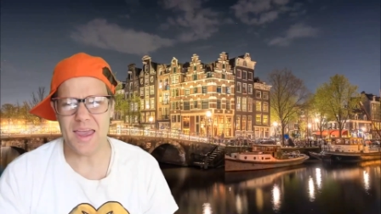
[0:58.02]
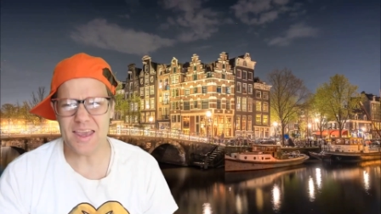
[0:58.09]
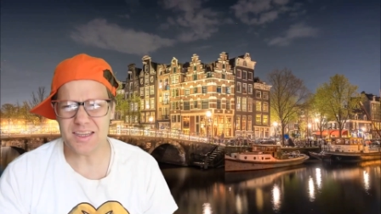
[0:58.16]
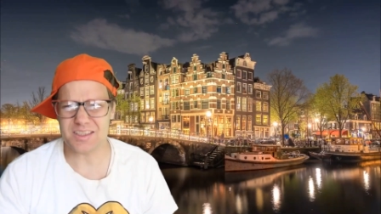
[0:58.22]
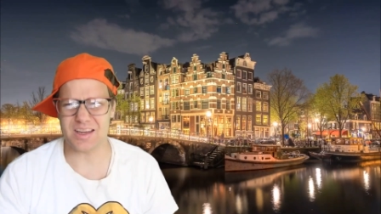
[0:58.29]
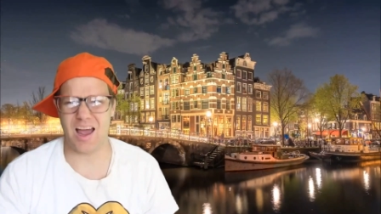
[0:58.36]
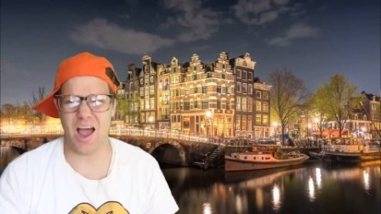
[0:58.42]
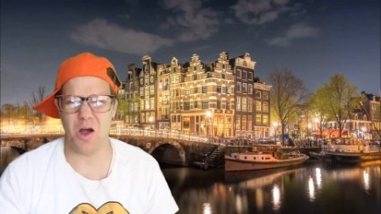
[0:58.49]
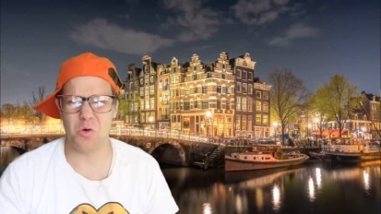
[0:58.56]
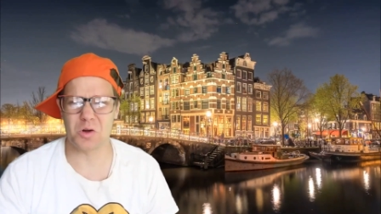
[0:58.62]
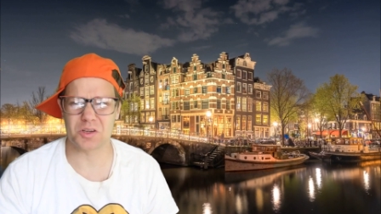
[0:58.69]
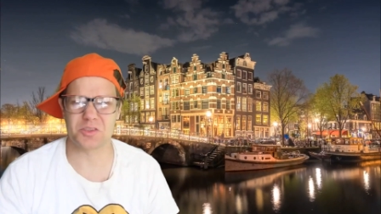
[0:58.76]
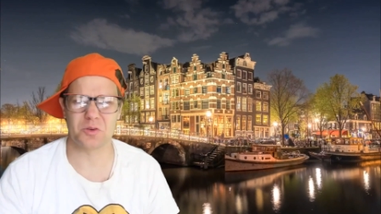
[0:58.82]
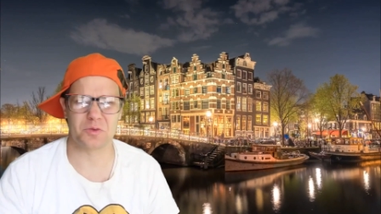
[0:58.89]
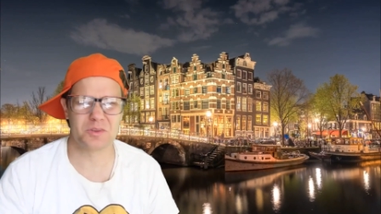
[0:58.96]
8
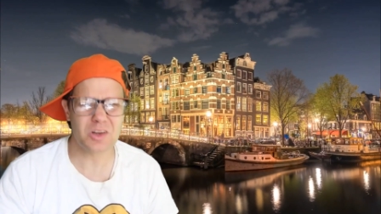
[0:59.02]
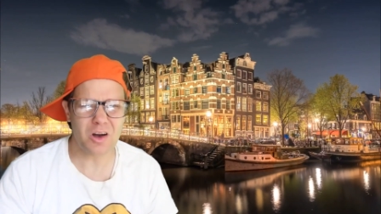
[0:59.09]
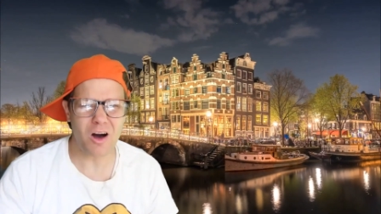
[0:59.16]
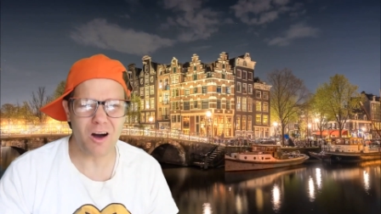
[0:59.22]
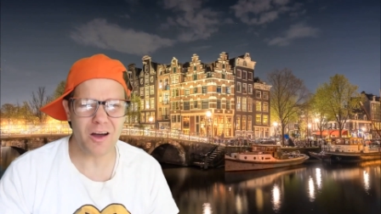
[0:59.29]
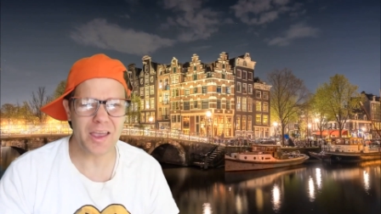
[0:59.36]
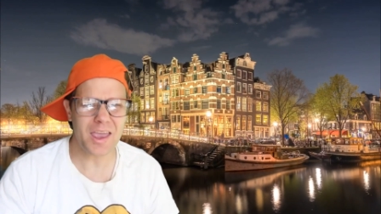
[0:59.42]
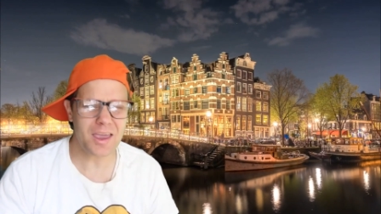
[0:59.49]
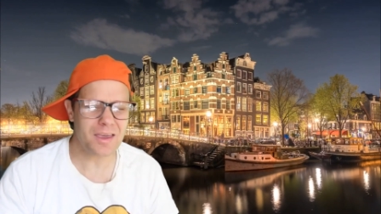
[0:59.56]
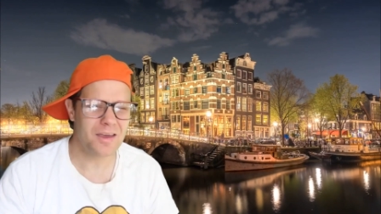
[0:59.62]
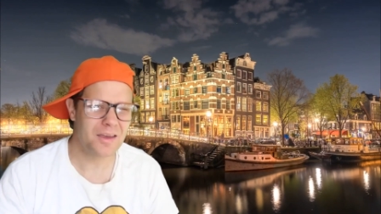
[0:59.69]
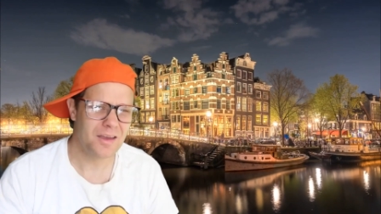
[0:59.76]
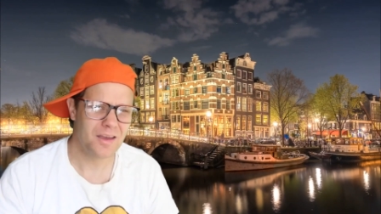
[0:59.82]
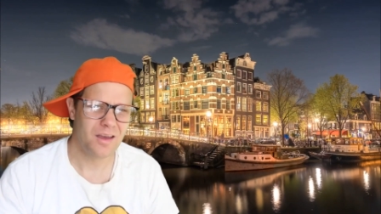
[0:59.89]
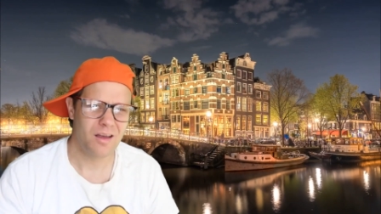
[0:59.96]
hours of drawing?